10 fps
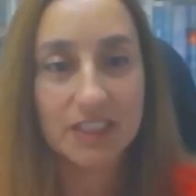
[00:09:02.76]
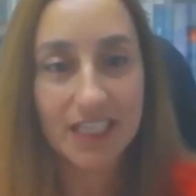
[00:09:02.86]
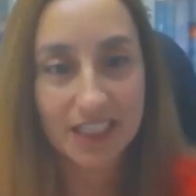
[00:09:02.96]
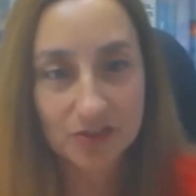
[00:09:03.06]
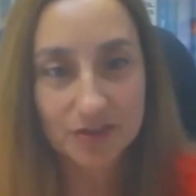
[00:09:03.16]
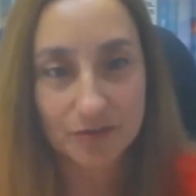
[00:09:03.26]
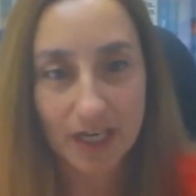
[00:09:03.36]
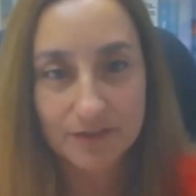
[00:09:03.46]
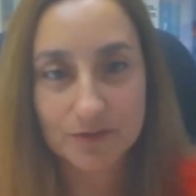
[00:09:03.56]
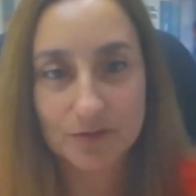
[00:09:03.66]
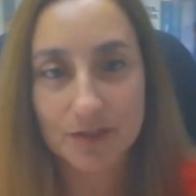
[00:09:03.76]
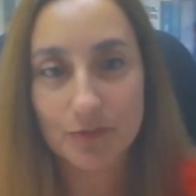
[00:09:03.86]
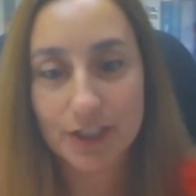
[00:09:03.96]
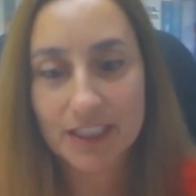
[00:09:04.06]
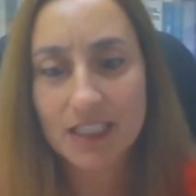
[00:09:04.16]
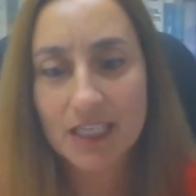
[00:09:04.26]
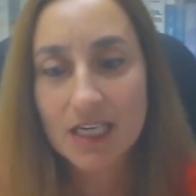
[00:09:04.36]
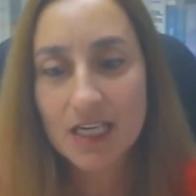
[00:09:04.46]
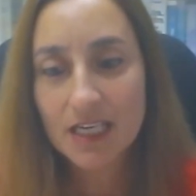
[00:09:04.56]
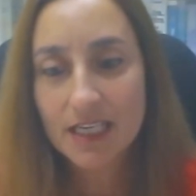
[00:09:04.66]
cannot arrive to the brain,
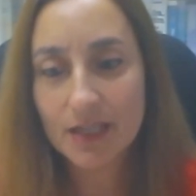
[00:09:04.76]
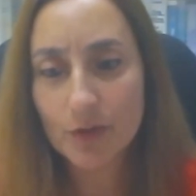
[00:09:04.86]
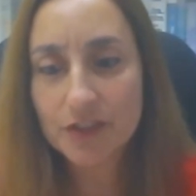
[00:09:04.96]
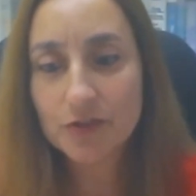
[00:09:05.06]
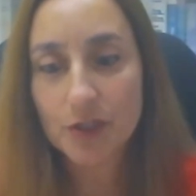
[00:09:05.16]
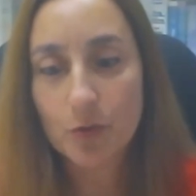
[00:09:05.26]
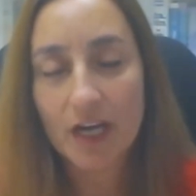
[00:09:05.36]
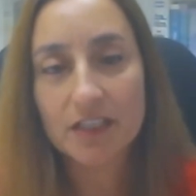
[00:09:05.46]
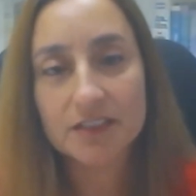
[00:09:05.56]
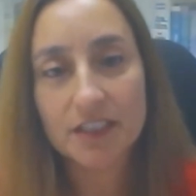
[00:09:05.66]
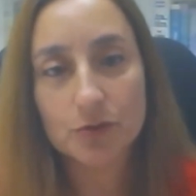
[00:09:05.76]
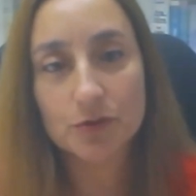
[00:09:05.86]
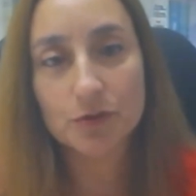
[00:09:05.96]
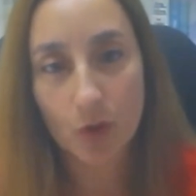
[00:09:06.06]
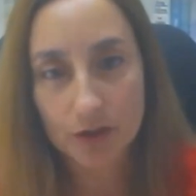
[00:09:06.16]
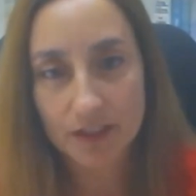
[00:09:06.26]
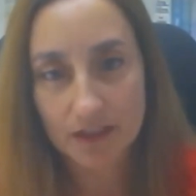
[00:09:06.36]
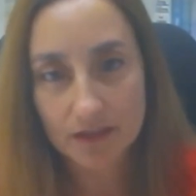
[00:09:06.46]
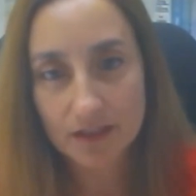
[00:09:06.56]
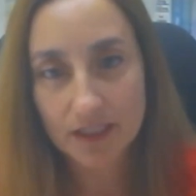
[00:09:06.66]
it required a good
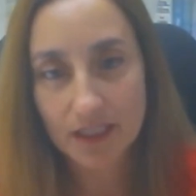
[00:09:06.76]
model.